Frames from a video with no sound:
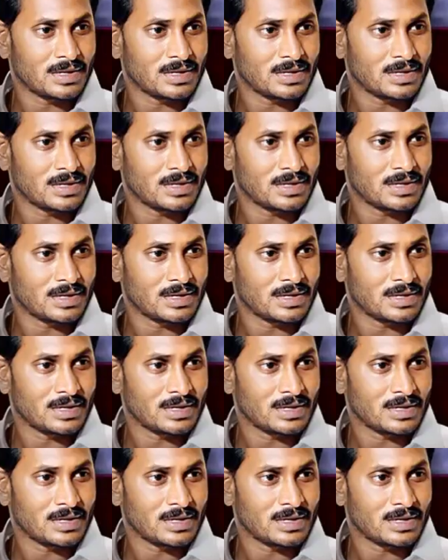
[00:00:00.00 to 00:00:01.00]

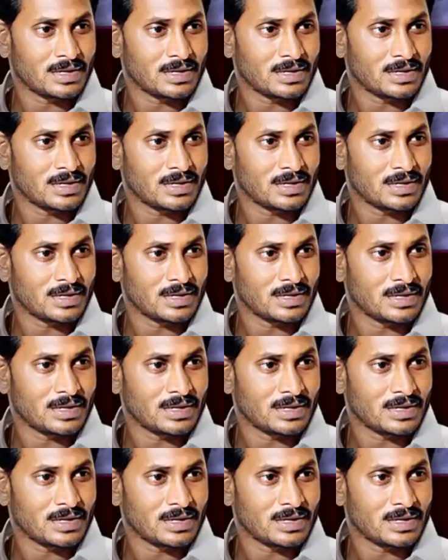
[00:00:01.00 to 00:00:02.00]

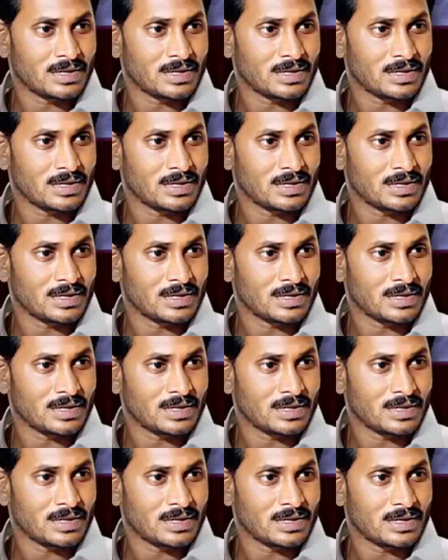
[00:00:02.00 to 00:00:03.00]

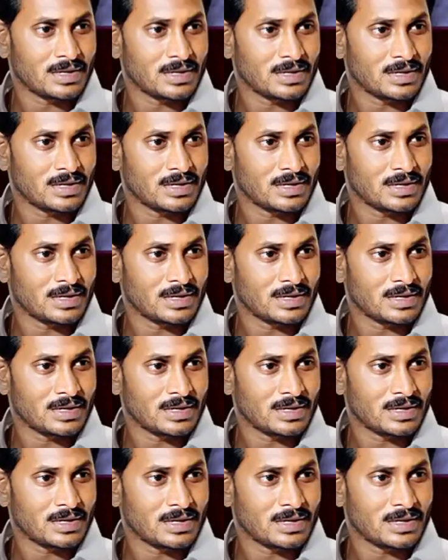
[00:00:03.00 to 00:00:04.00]

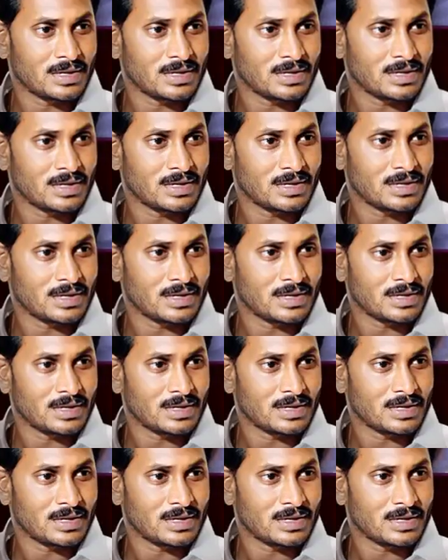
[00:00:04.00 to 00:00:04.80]
[no speech]